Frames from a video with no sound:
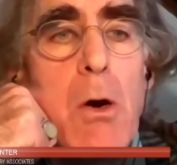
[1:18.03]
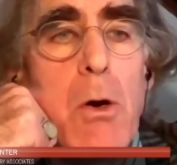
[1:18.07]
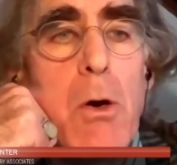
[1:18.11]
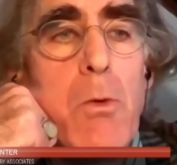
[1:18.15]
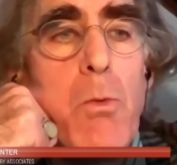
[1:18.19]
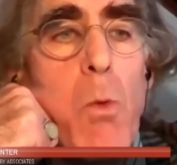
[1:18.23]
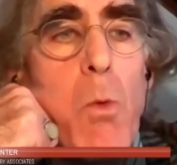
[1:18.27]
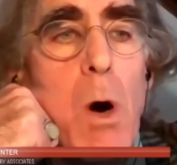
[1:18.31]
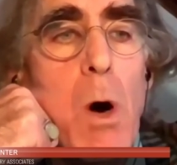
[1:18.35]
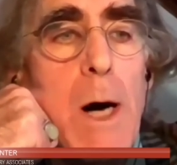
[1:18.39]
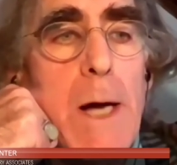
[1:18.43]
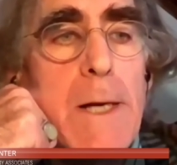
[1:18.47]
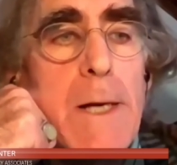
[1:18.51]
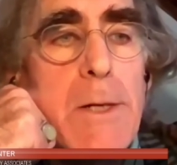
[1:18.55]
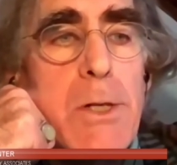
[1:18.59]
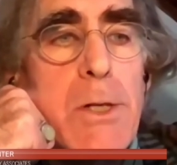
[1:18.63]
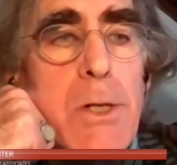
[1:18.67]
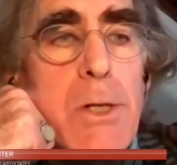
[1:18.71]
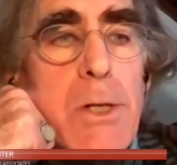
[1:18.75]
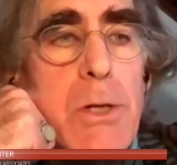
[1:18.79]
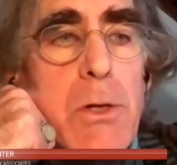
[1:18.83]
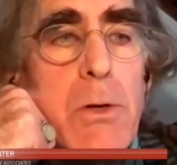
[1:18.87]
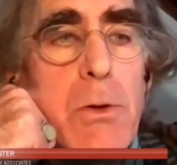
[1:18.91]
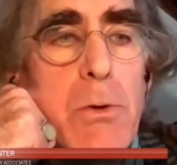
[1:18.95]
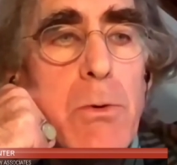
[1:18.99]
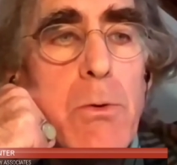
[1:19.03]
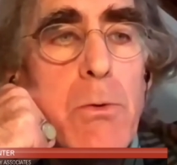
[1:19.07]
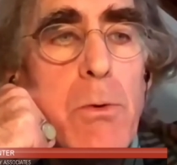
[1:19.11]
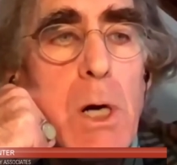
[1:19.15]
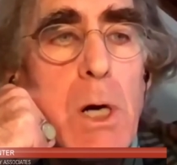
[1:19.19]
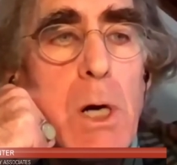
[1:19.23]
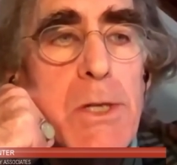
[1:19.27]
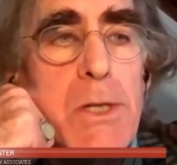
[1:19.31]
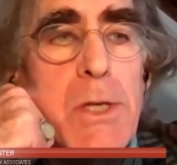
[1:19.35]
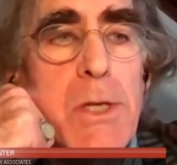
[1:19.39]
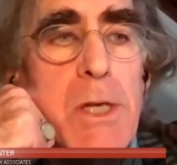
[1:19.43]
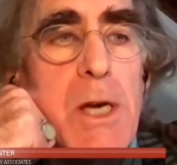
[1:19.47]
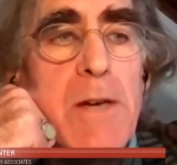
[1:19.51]
who wanted
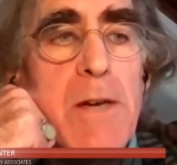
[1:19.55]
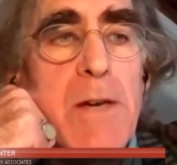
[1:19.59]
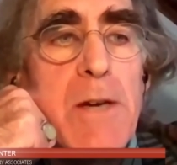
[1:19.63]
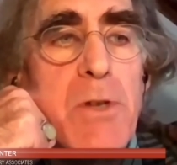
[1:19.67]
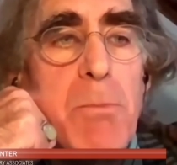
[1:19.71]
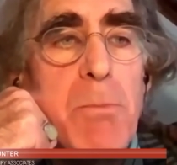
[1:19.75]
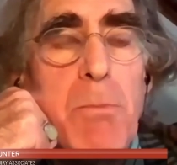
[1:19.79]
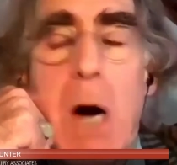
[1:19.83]
to save